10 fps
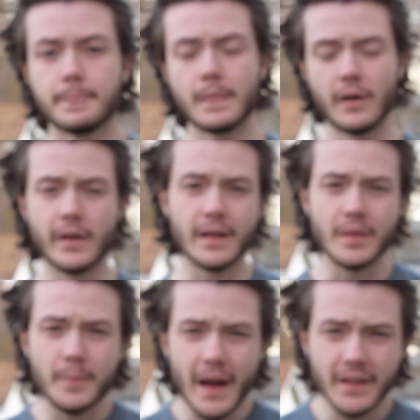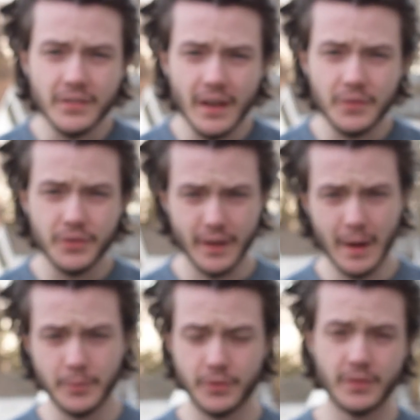Alright, the bags have
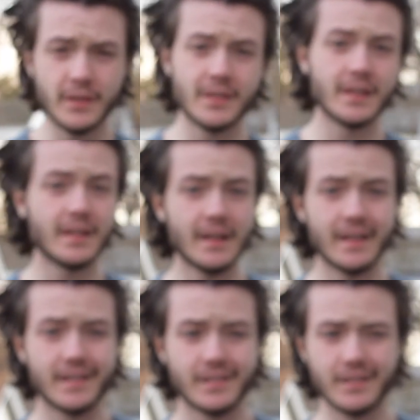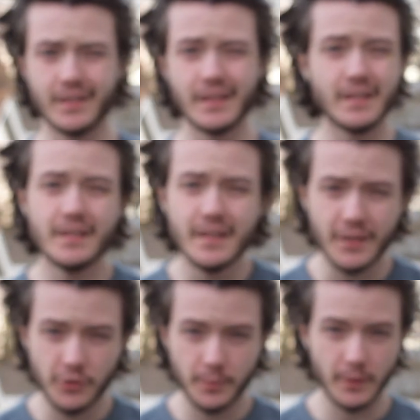stopped fizzing and they didn't
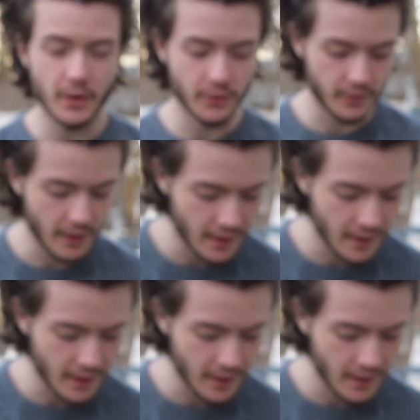explode.